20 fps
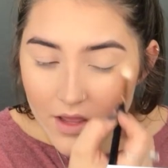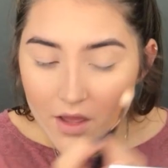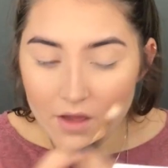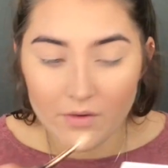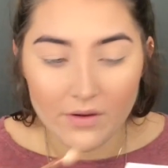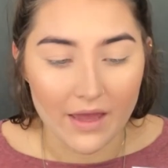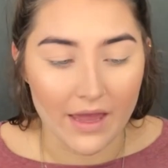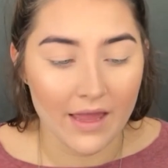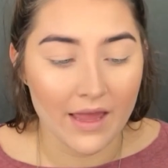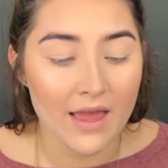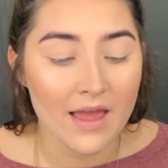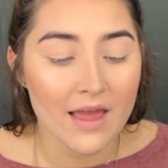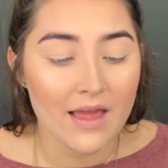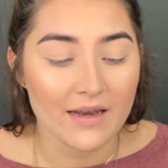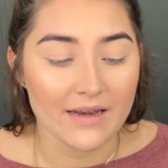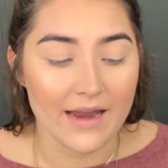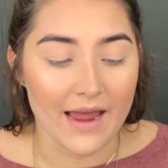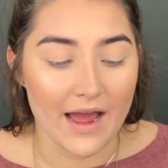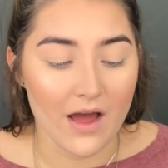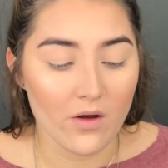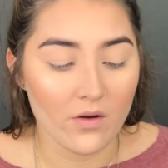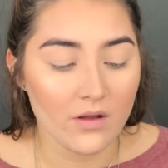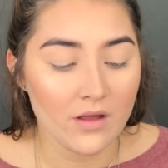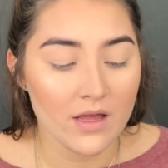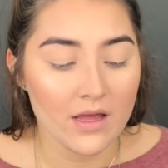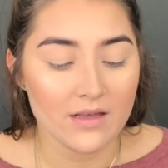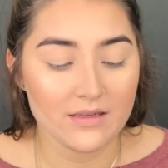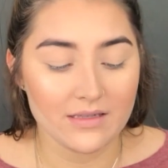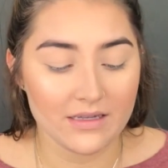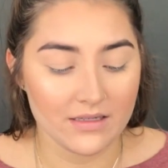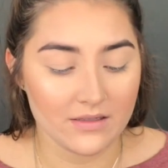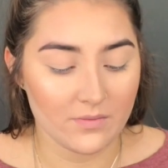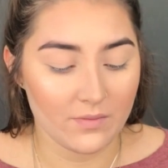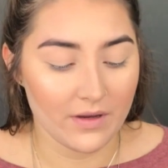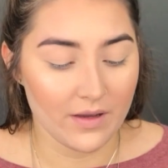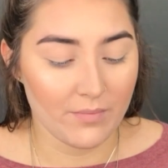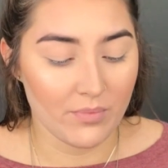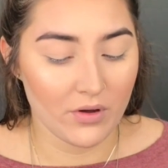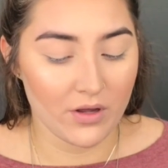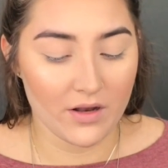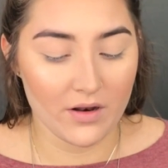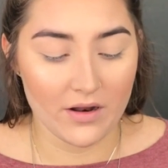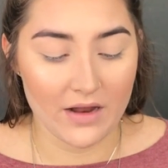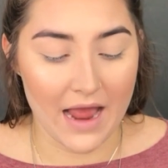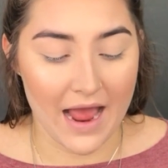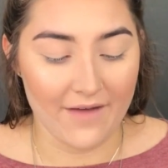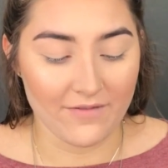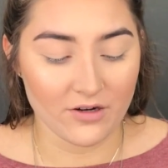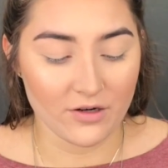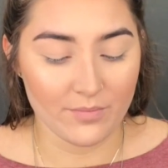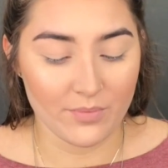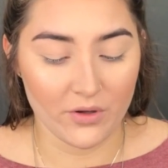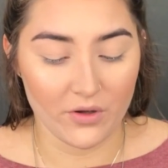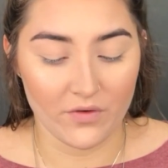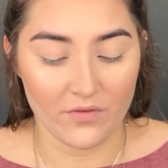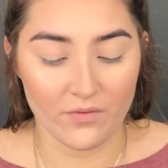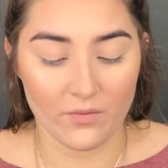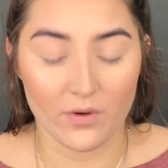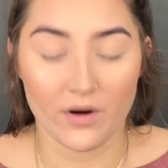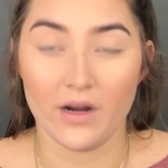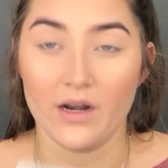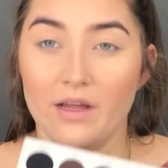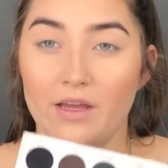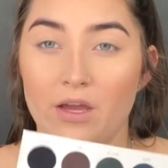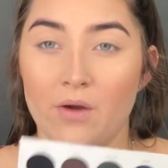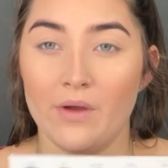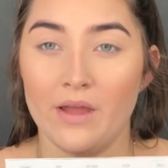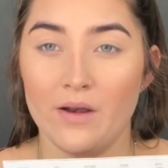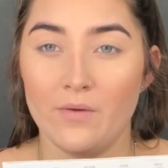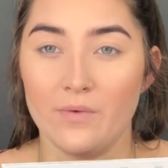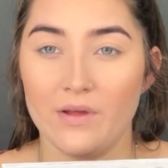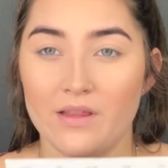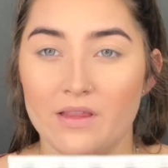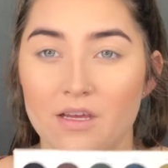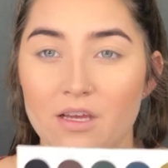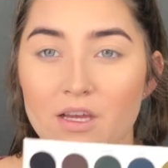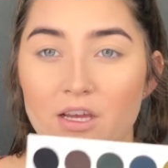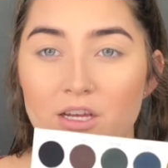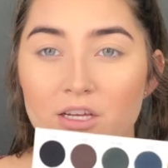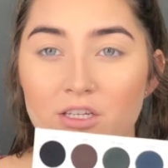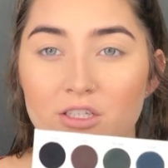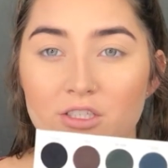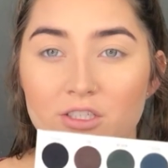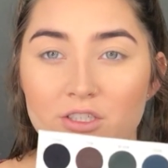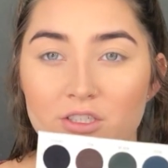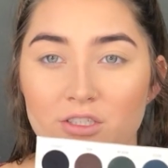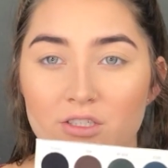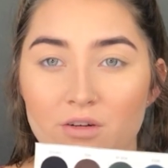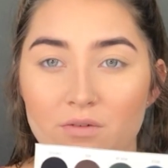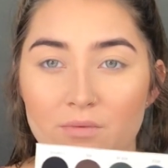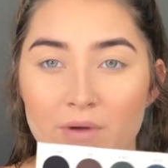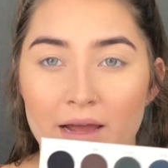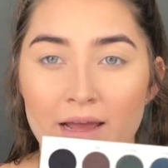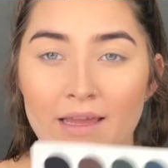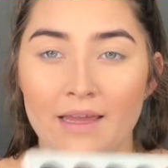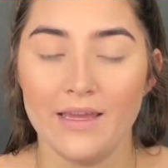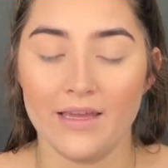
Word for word: Okay, now since we put after Poof, we're going to go in with right